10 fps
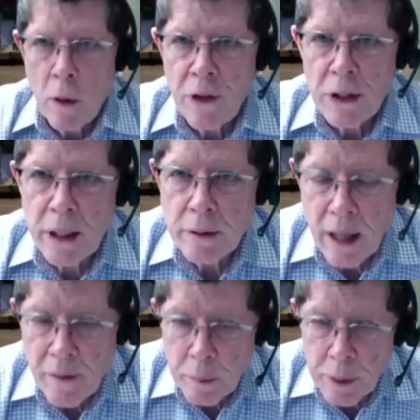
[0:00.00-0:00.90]
Well, the first thing is to
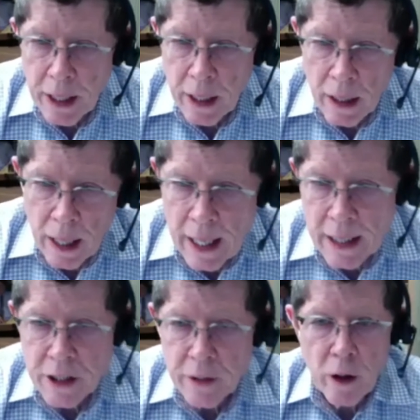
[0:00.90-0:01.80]
have a, an AI
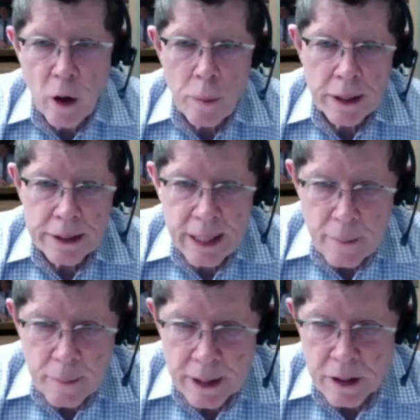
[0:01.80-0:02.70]
generated opening
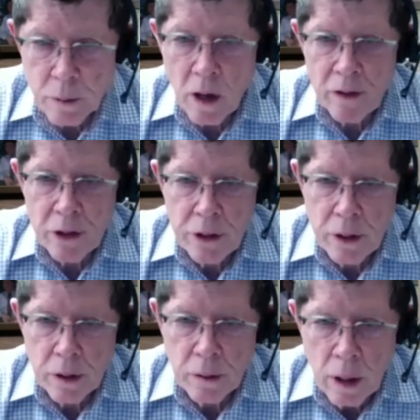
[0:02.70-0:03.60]
statement that's relevant to
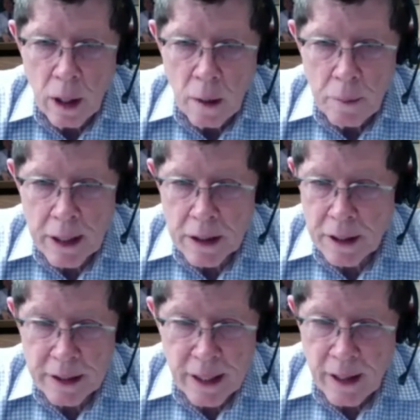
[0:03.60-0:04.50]
you because
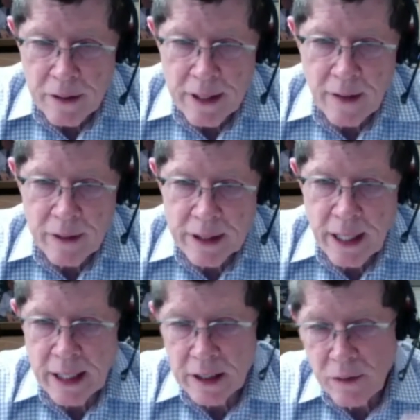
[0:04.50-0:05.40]
they say you have seven
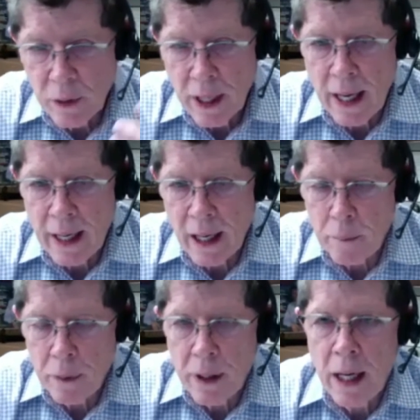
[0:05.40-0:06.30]
seconds before you hang
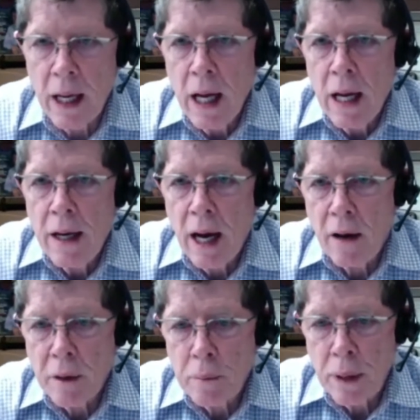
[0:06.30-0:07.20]
up, okay? Now,
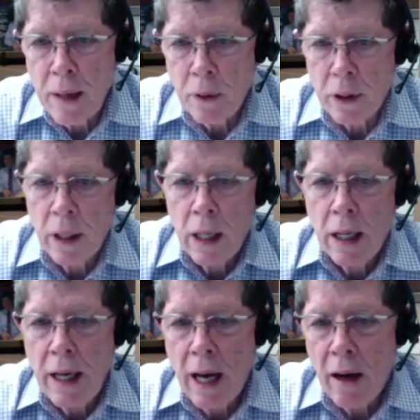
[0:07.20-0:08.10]
the playbook.
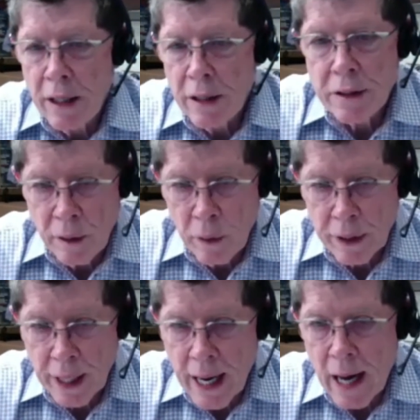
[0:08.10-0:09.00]
Now, here's the real
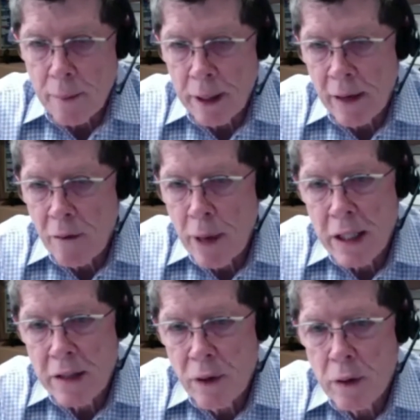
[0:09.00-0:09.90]
dichotomy.
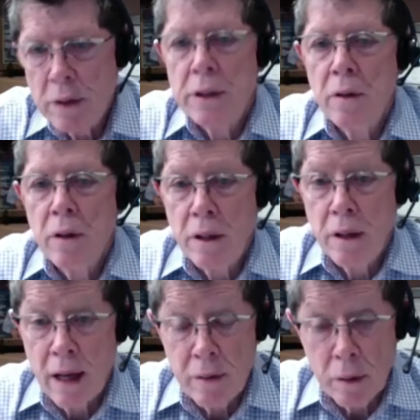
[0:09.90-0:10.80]
Everybody's focusing on you
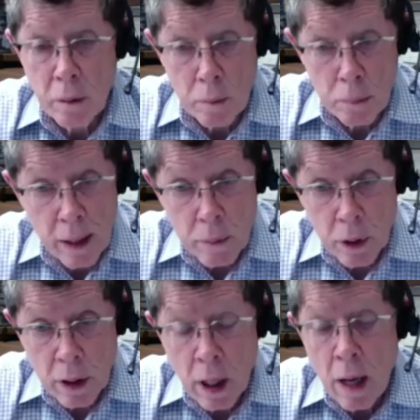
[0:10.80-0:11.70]
have a, a playbook,